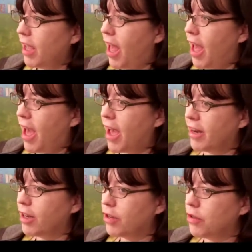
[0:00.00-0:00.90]

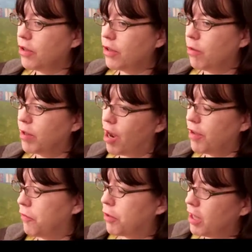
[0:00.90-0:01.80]
and
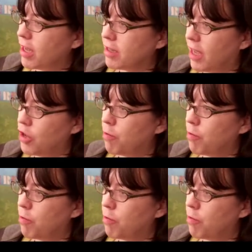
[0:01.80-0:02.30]
without even realizing it,